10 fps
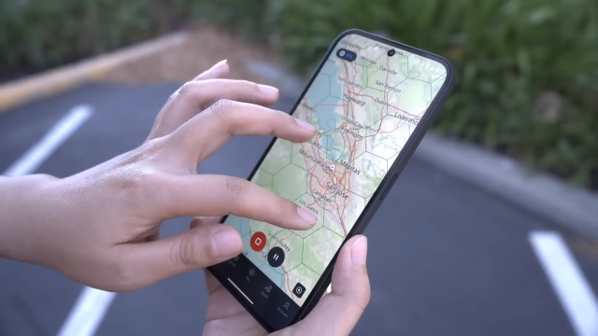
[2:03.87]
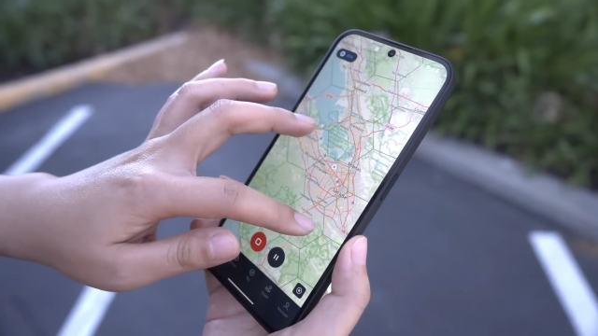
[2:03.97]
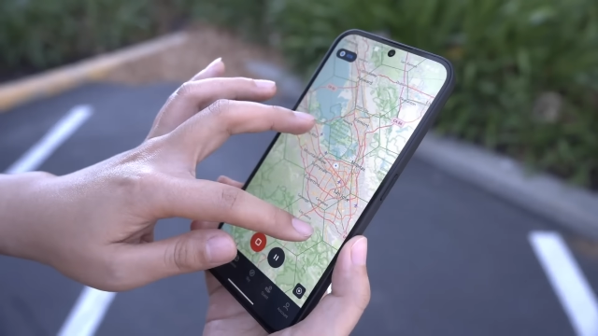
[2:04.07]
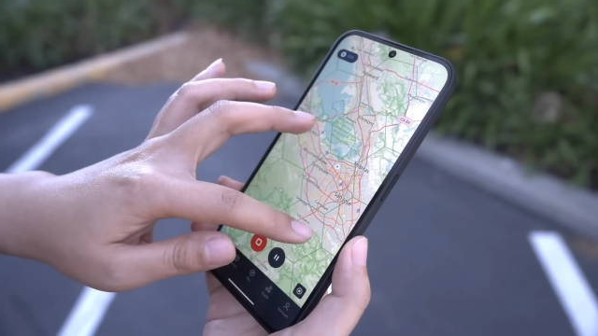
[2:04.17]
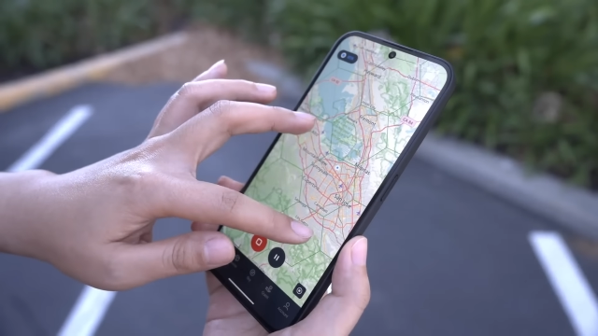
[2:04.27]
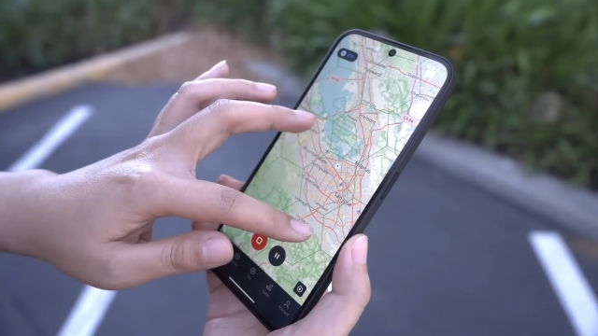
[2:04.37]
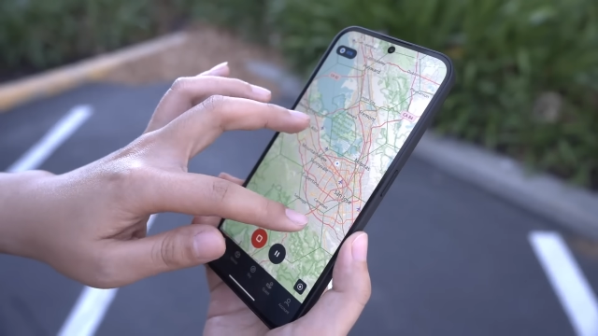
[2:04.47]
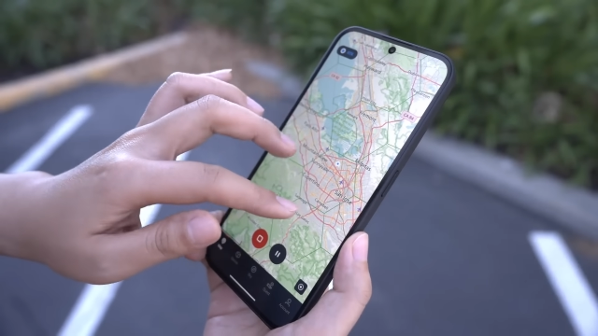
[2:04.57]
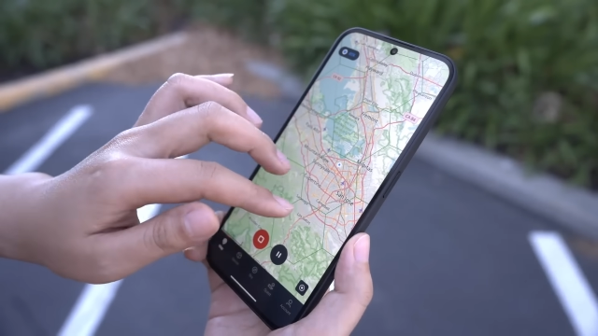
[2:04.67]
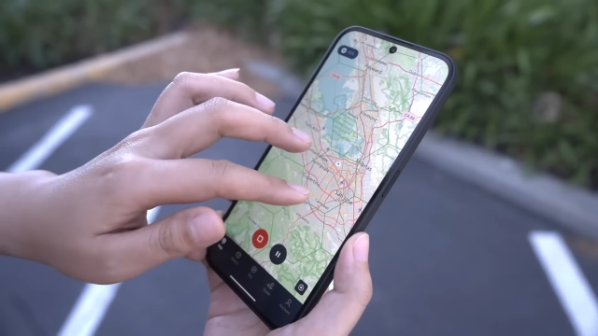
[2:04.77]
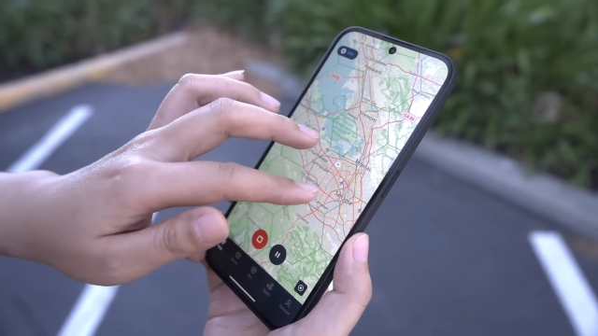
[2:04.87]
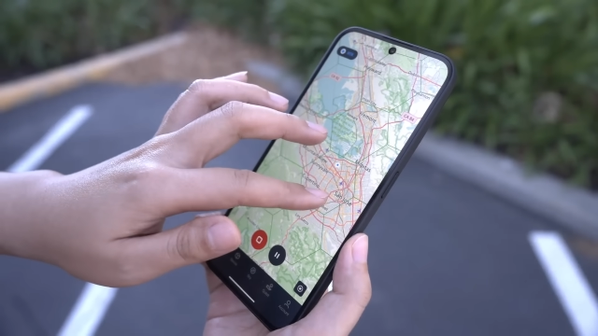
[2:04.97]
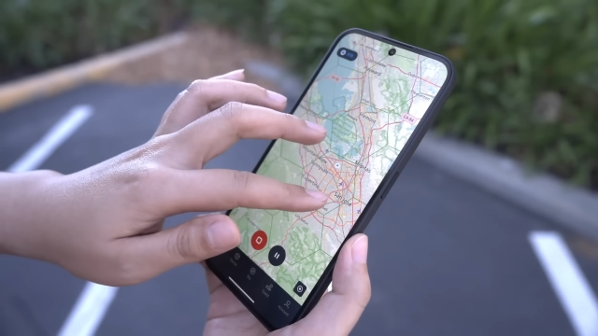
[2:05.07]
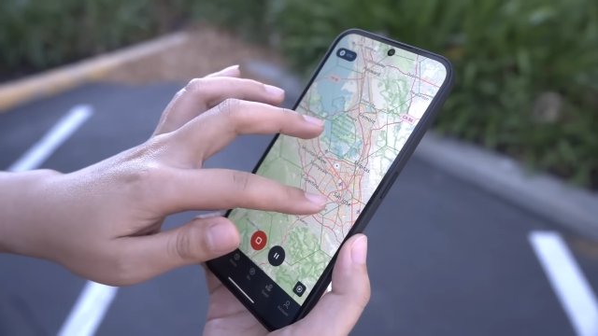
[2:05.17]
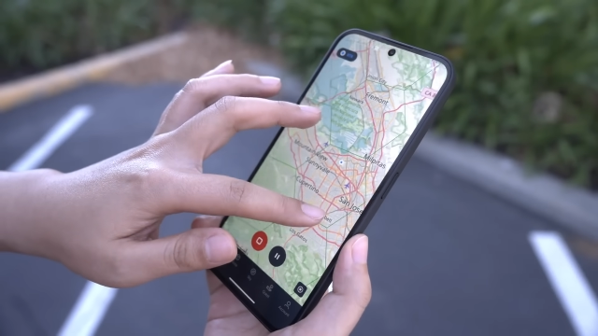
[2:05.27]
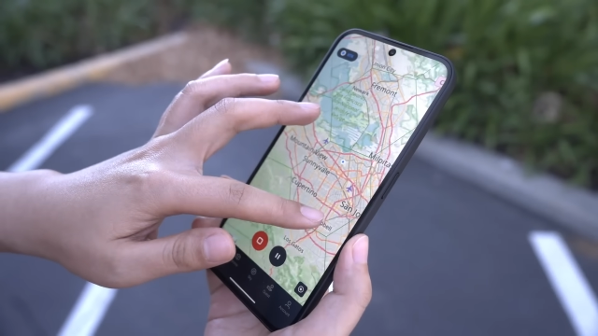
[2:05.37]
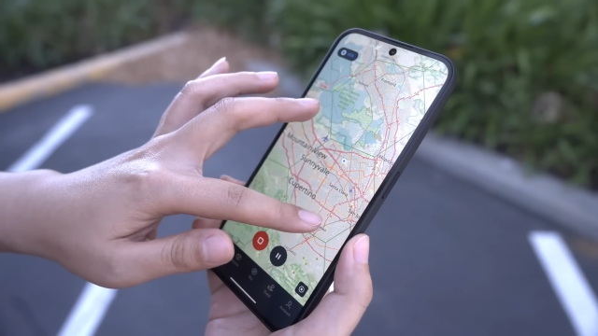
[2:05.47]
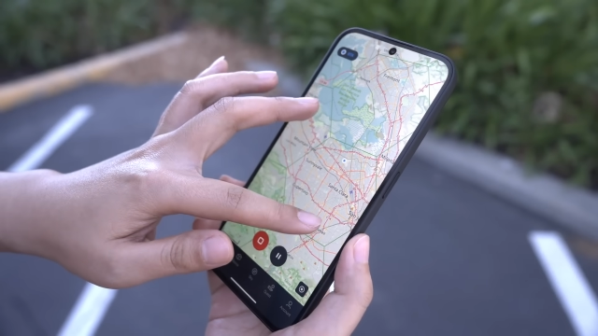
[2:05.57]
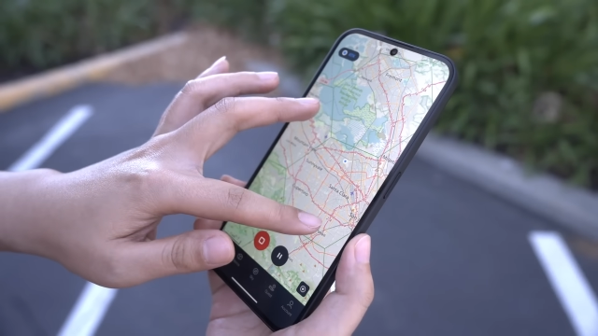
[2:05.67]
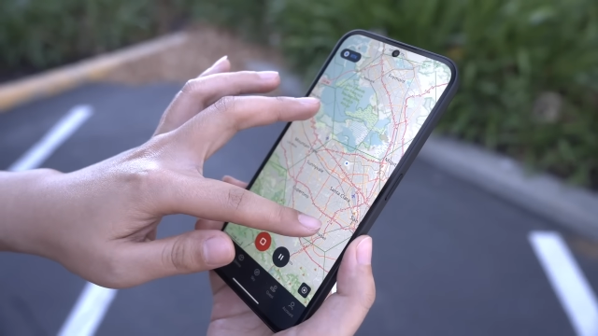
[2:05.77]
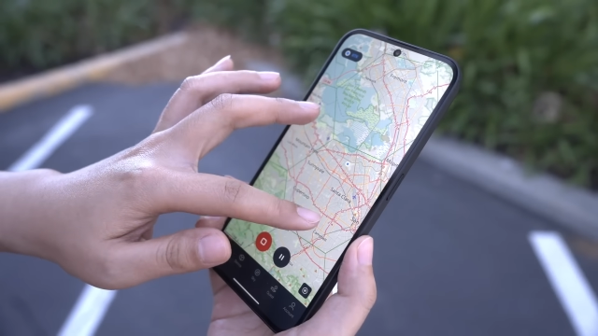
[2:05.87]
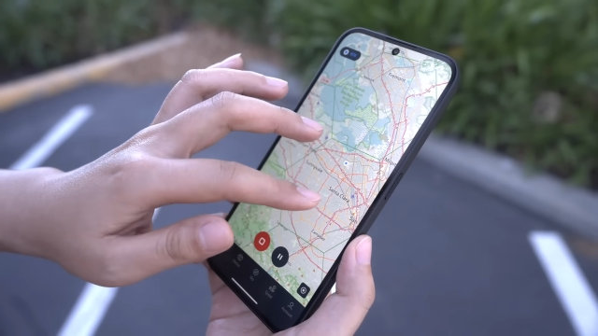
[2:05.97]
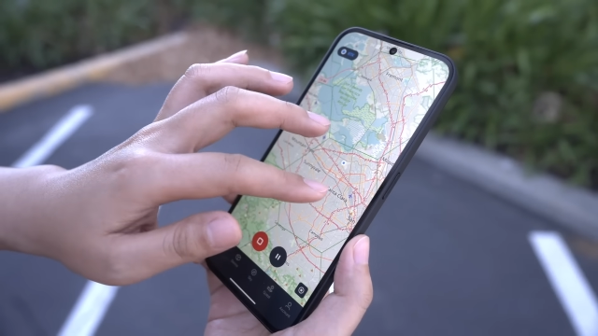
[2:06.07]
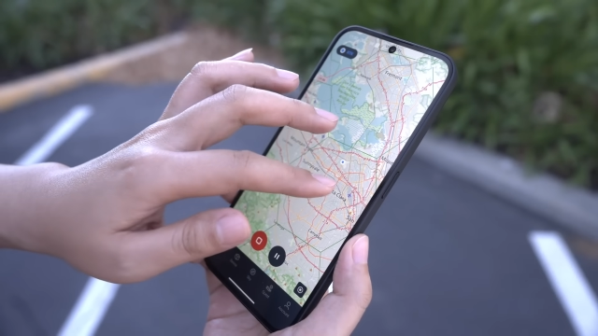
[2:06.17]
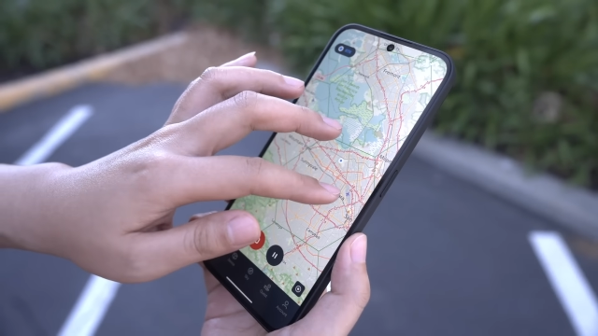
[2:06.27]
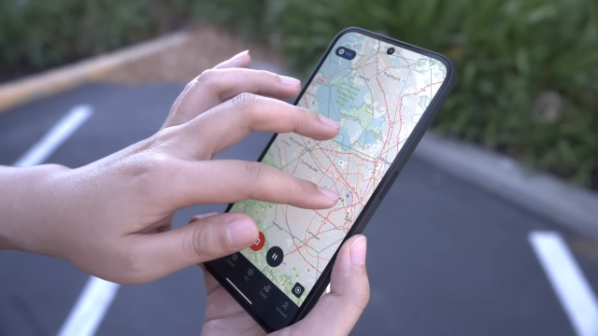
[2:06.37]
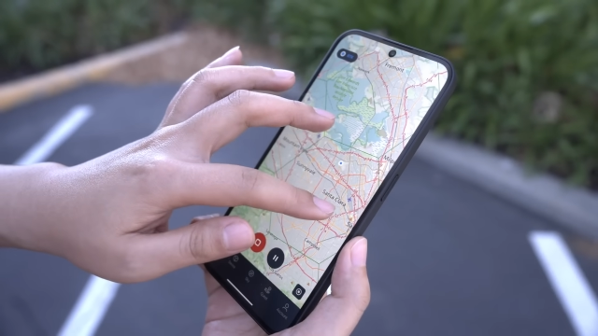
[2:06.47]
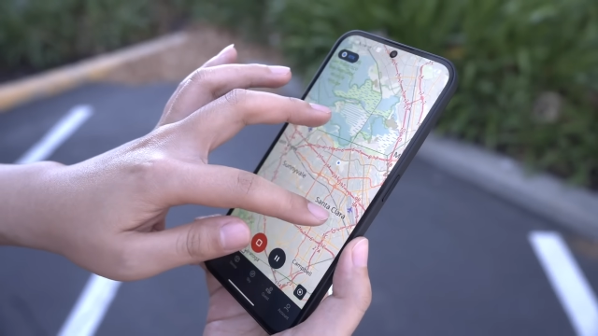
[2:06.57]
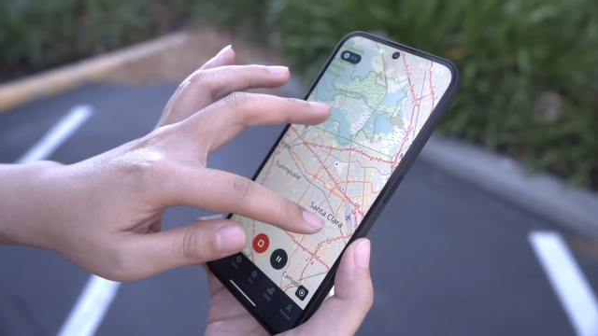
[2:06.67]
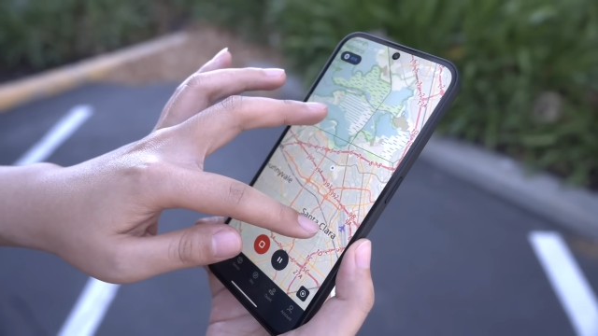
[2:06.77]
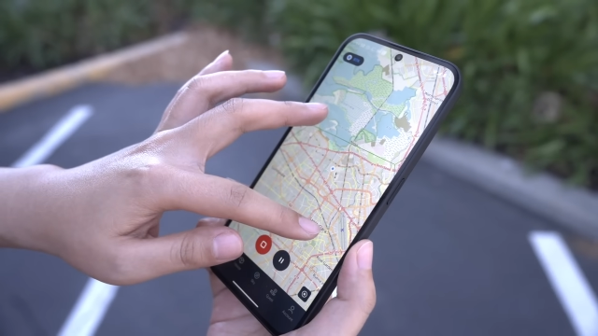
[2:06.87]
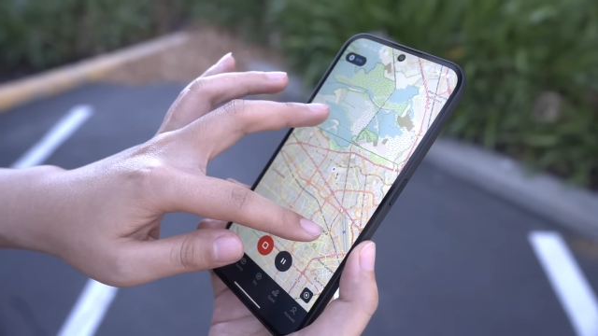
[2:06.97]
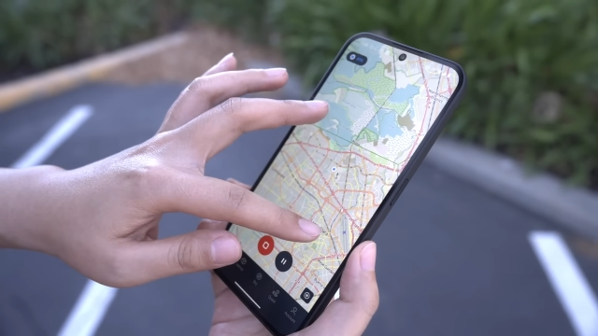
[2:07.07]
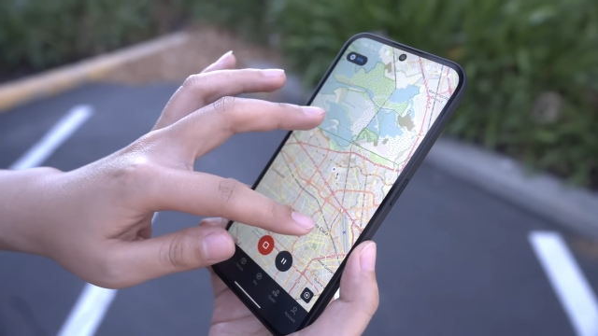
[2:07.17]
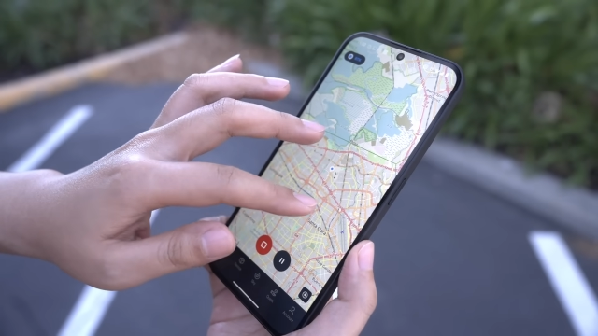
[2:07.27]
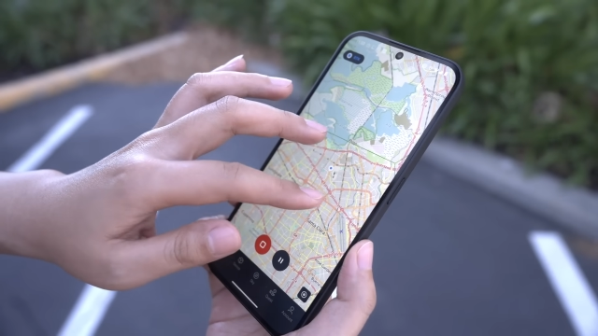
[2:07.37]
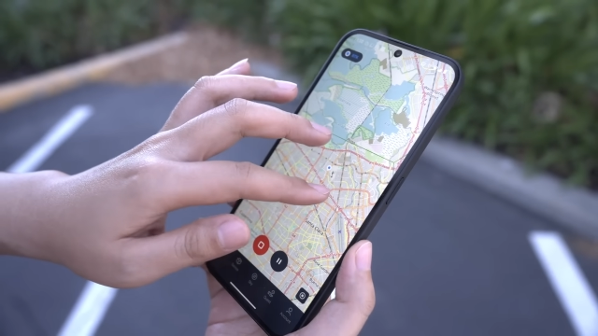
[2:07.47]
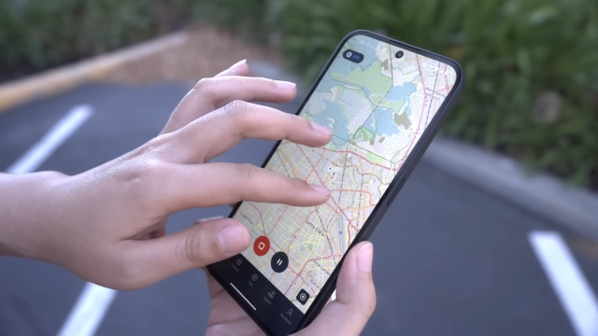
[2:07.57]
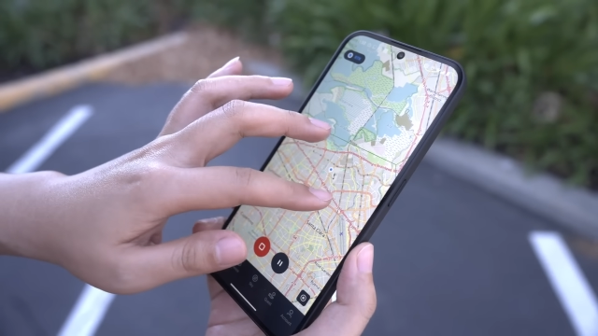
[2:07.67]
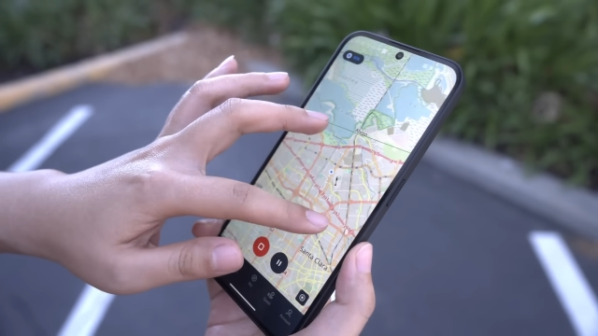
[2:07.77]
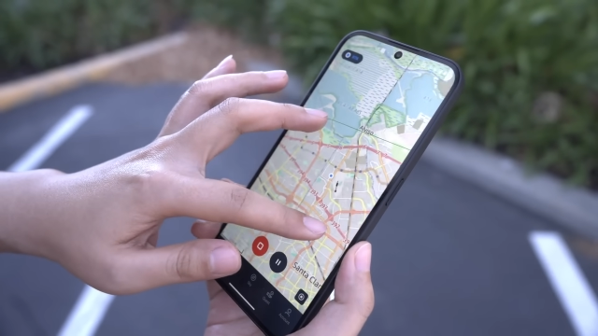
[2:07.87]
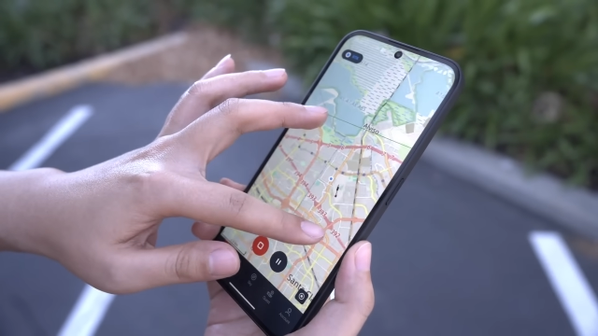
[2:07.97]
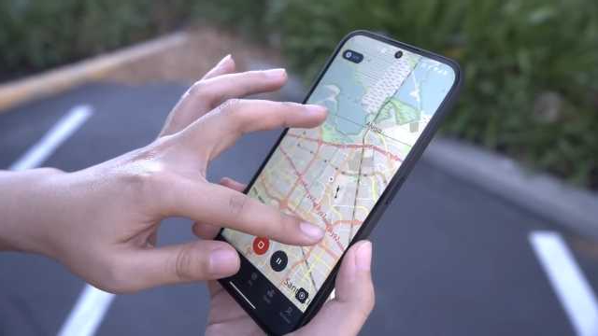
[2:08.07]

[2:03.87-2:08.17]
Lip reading: No face is visible, so there are no lips to read.